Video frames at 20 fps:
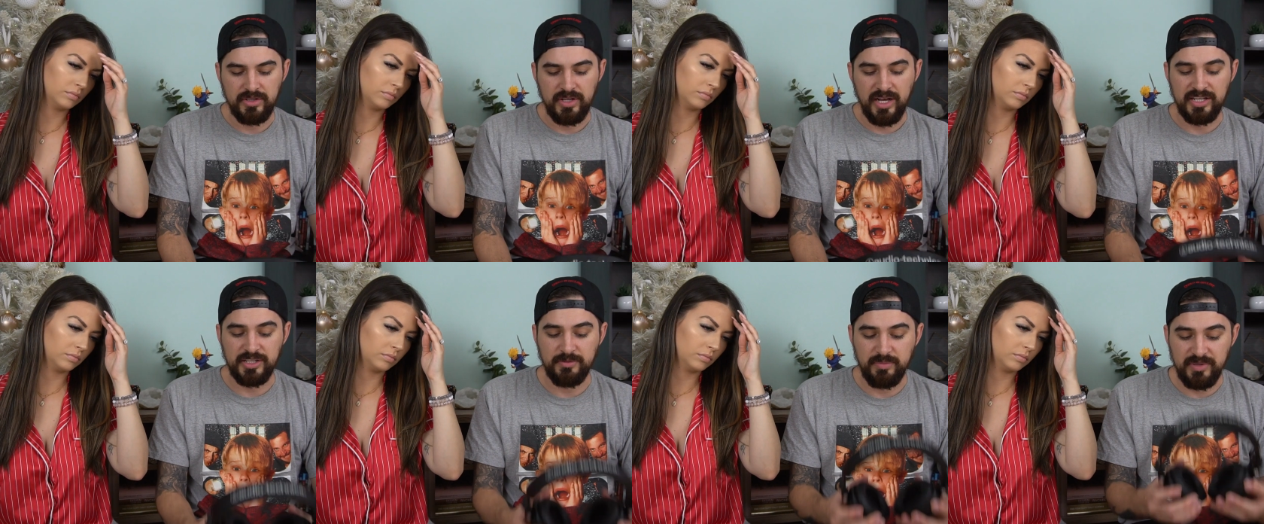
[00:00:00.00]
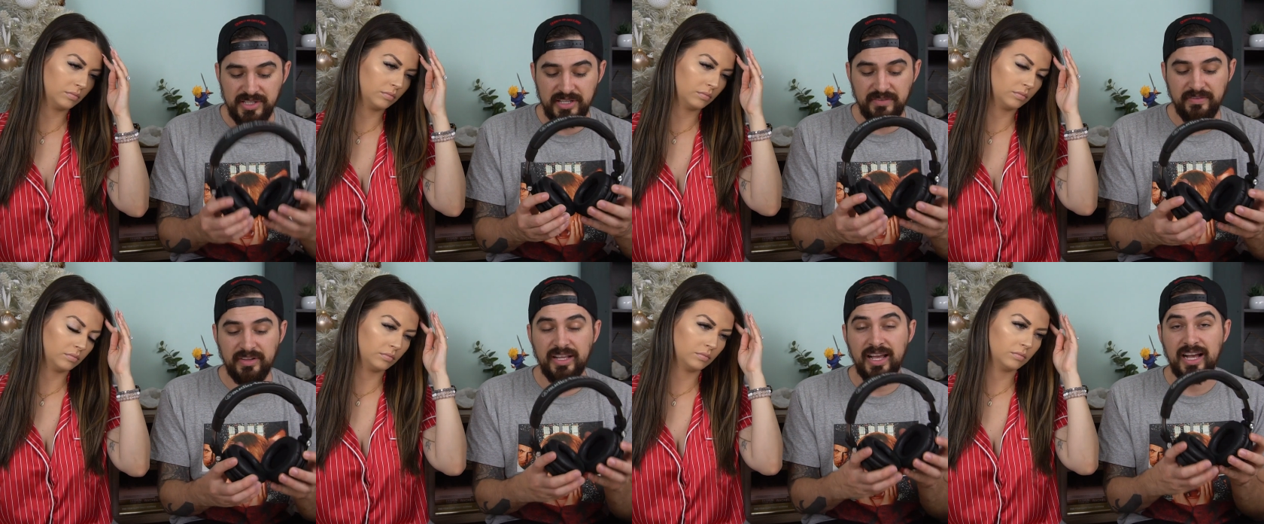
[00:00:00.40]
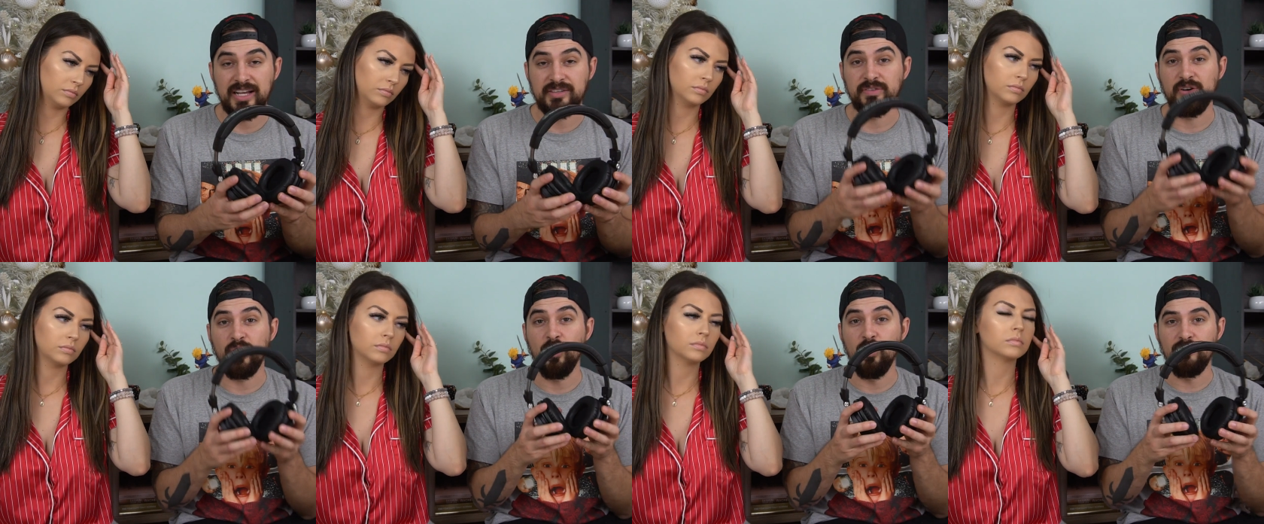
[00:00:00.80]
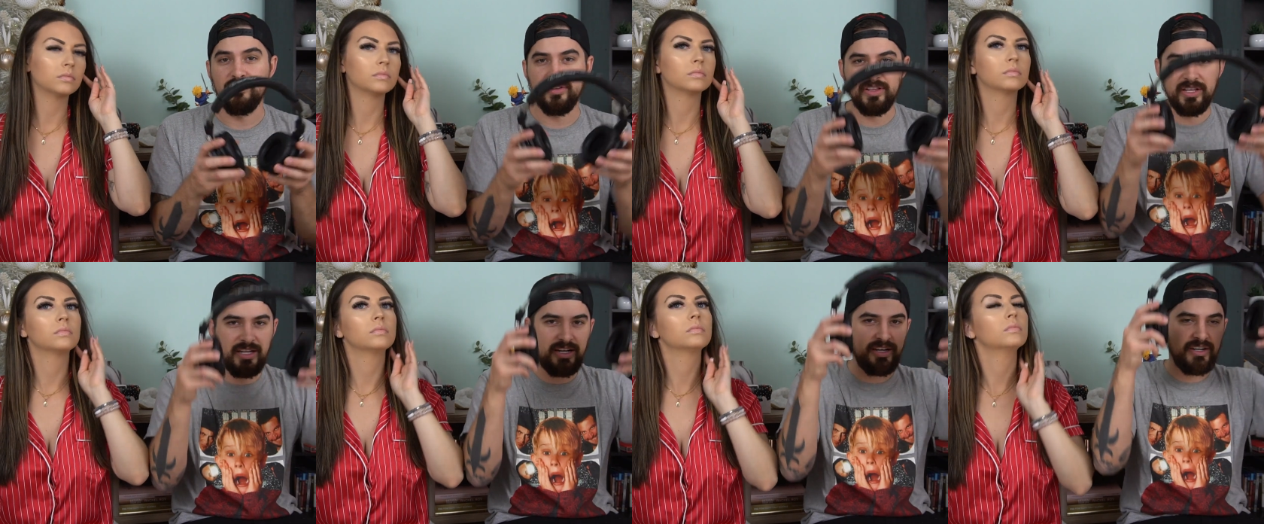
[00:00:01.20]
Speaker 1: I specifically asked for over
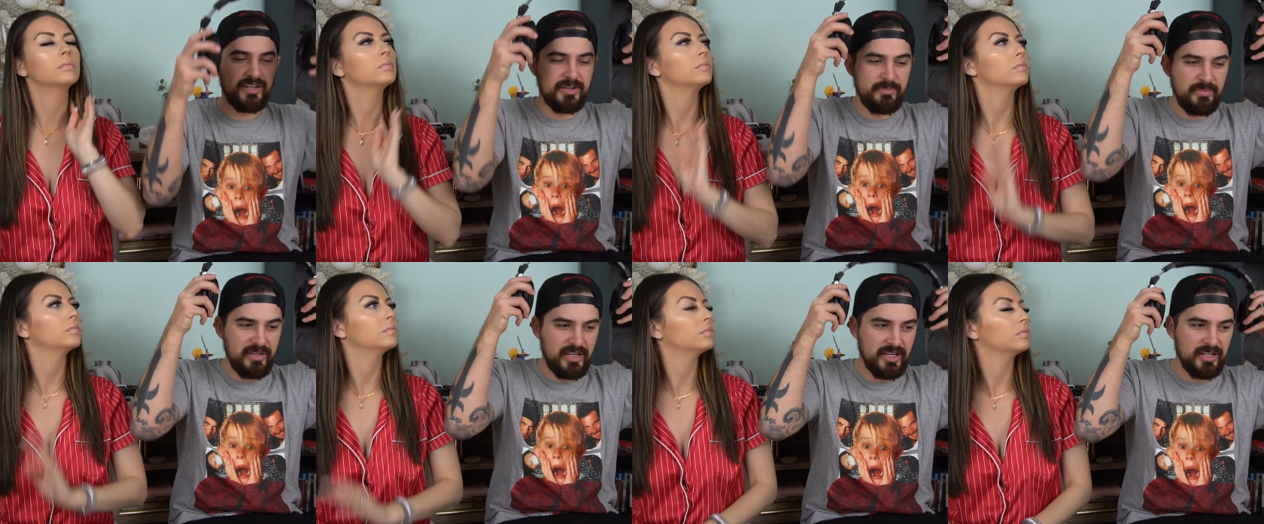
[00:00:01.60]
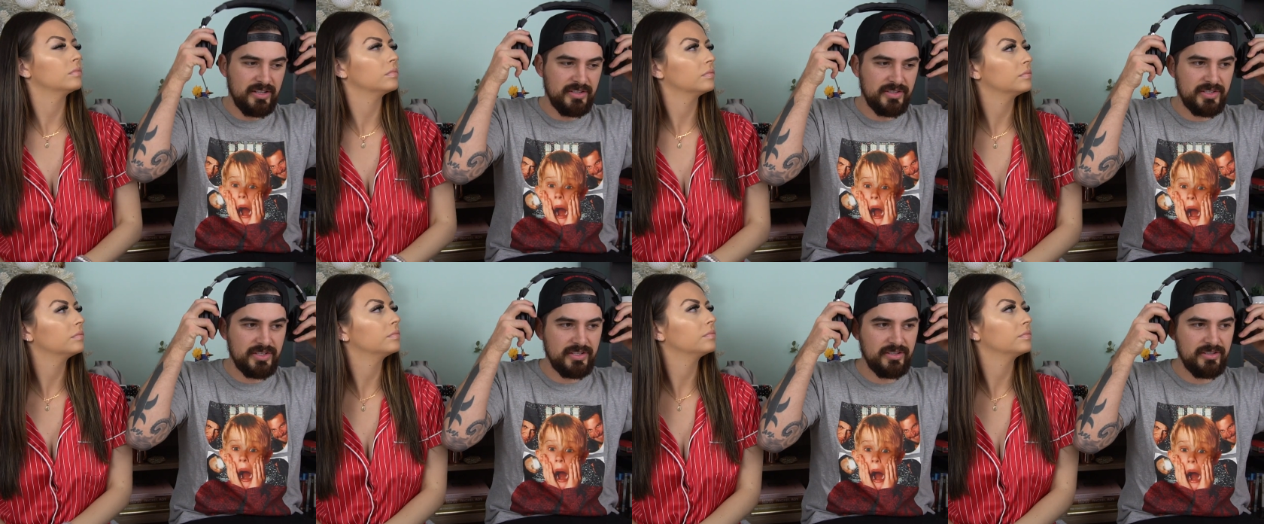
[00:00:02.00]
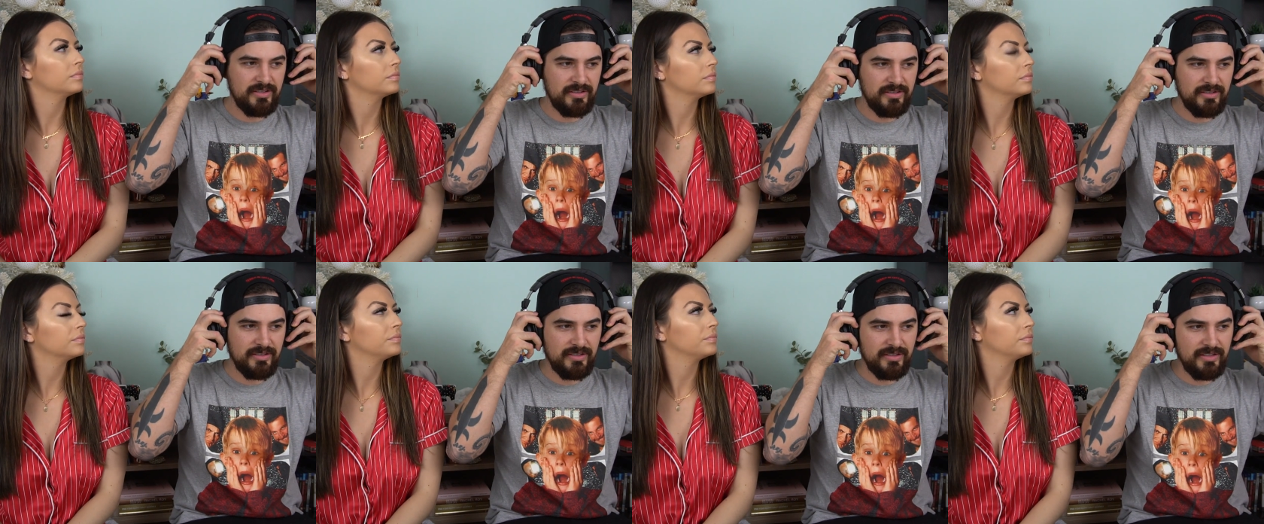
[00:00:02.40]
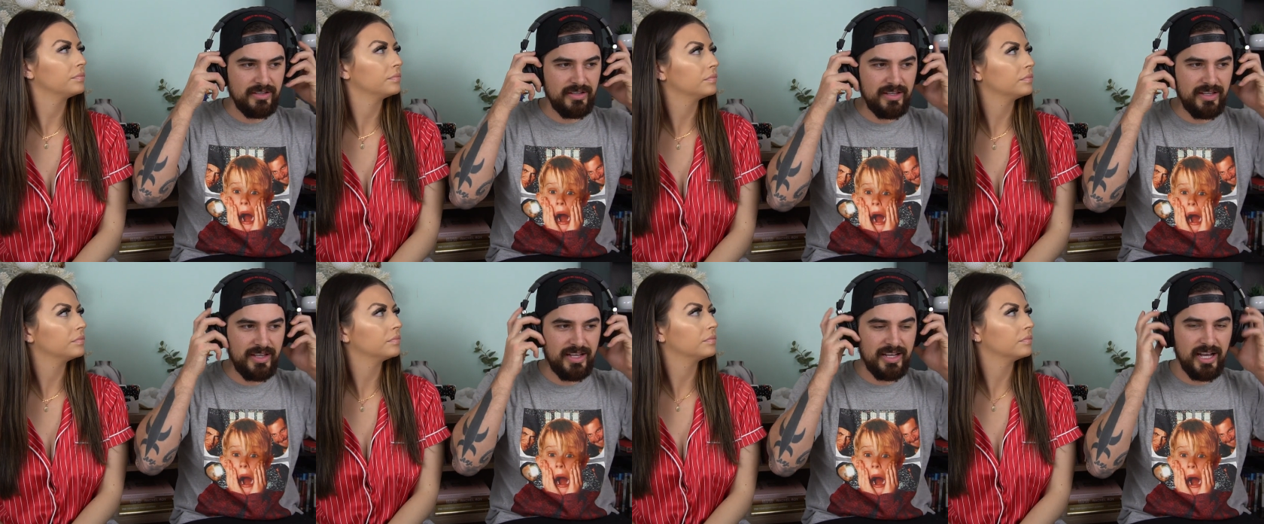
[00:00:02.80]
the ear because
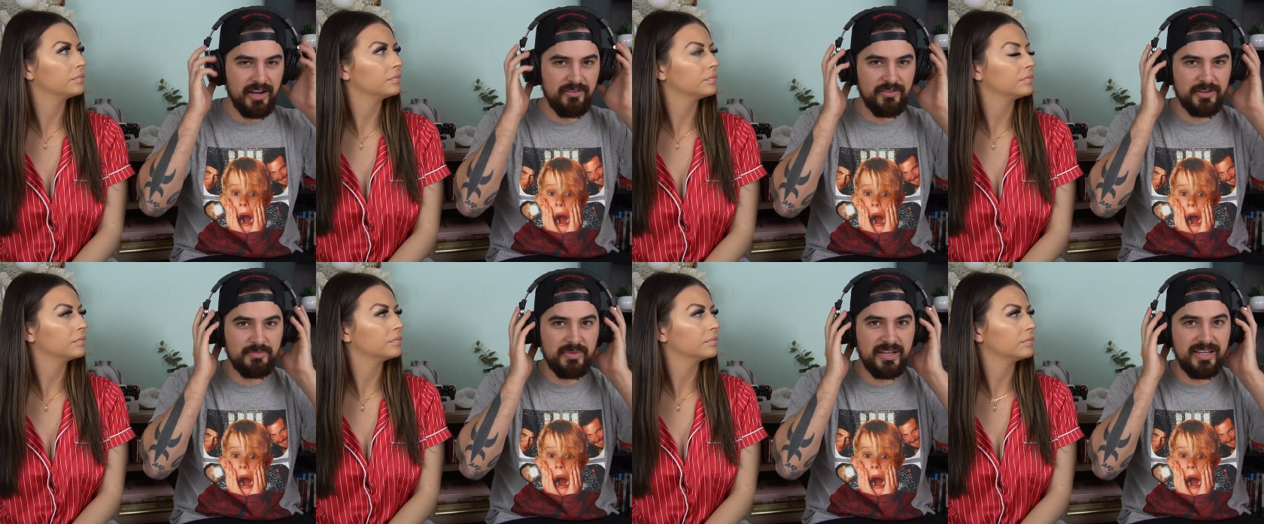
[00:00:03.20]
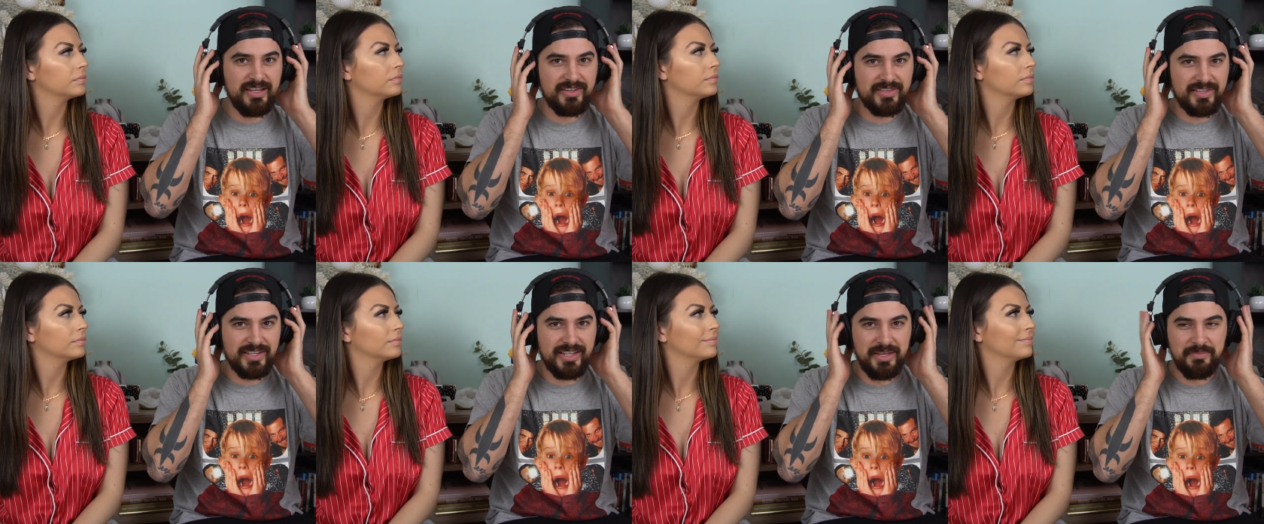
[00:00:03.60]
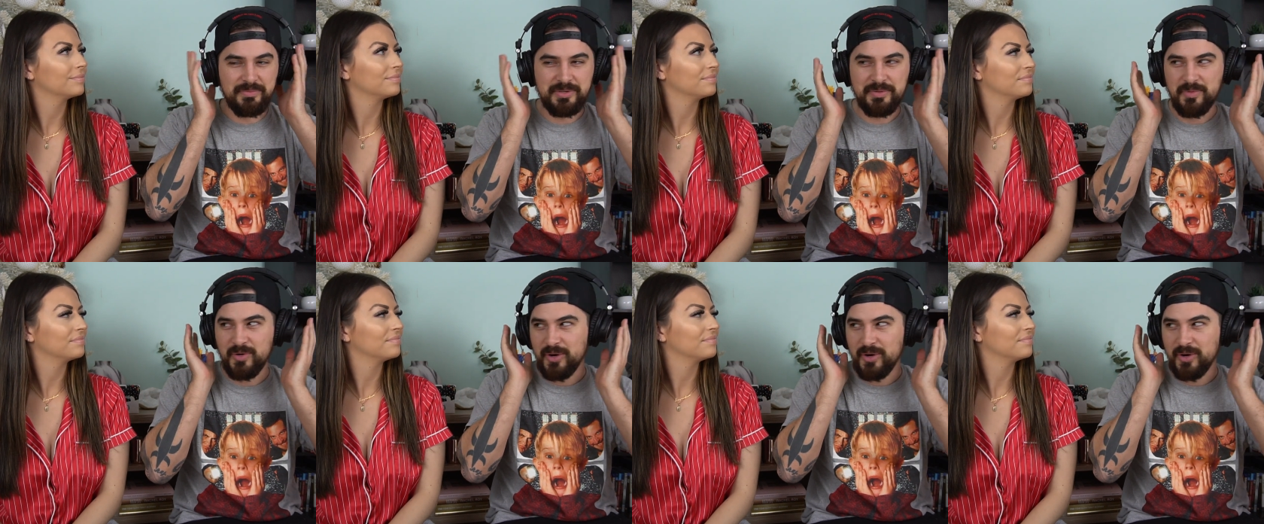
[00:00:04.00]
it covers my ears. It keeps them